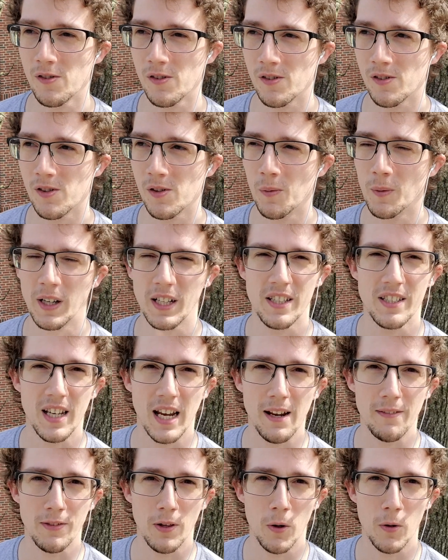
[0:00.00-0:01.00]
you want to
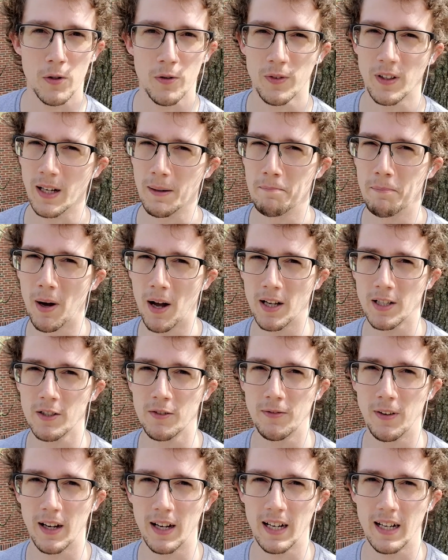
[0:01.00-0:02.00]
save those for like boss
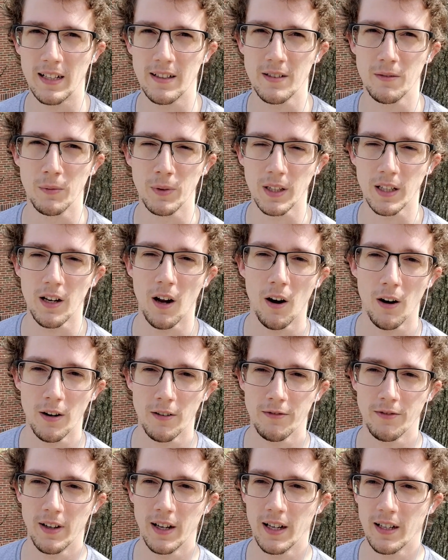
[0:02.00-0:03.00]
fights and really
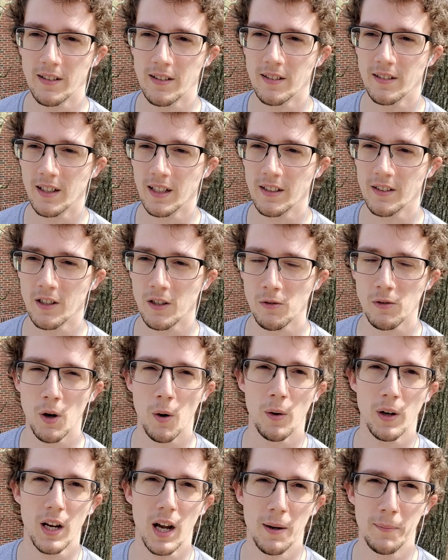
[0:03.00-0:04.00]
hard fights and things that
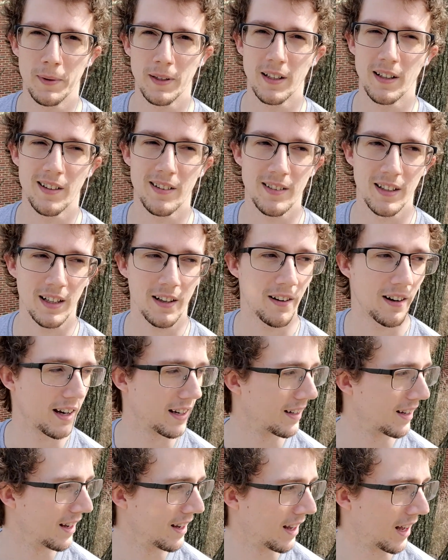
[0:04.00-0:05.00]
are coming. That's like, all
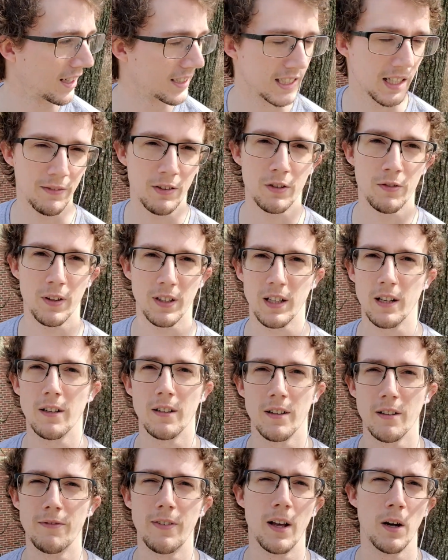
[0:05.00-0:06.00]
right, I'll save this for
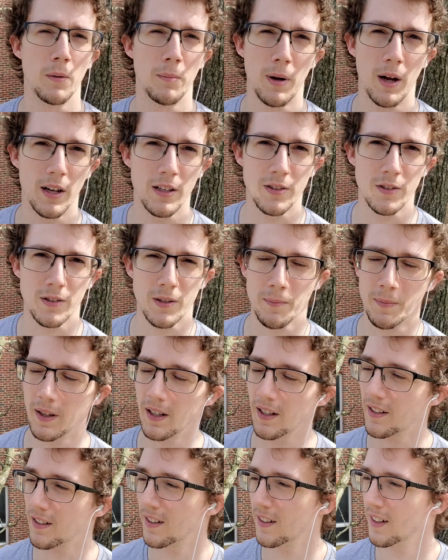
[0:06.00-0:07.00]
like the final boss or
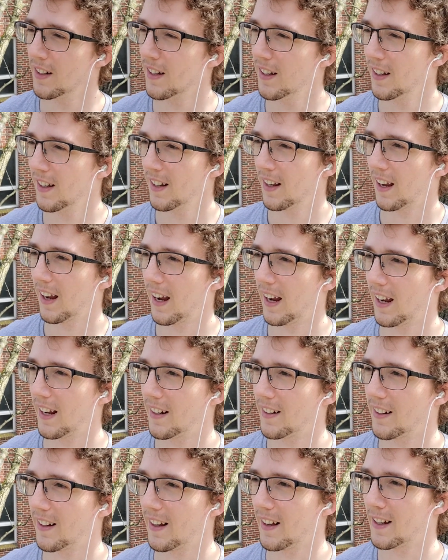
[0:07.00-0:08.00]
something.
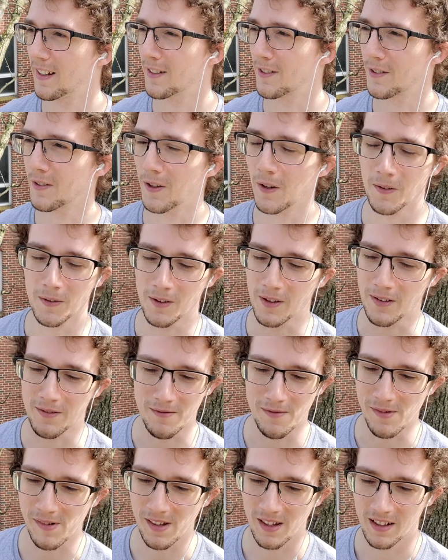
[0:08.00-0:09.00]
And so the
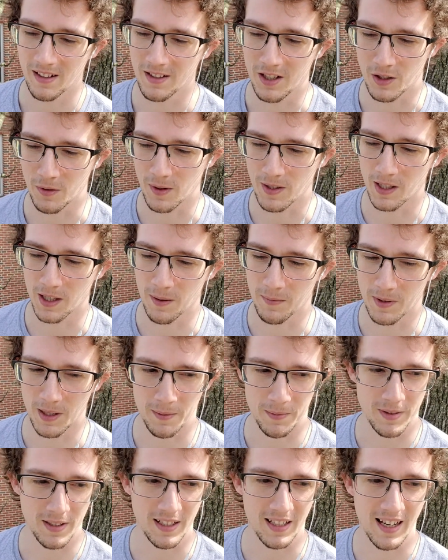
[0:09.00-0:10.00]
situation comes
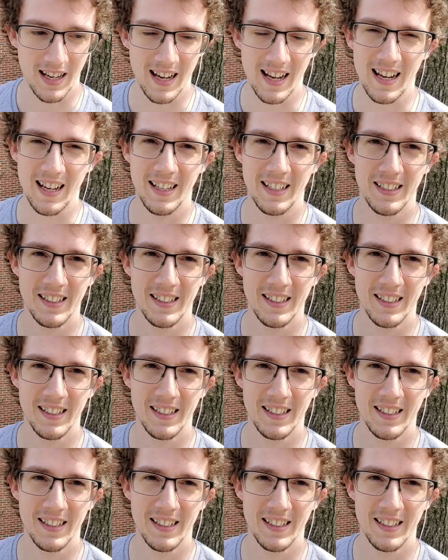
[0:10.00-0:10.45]
up. It's like, I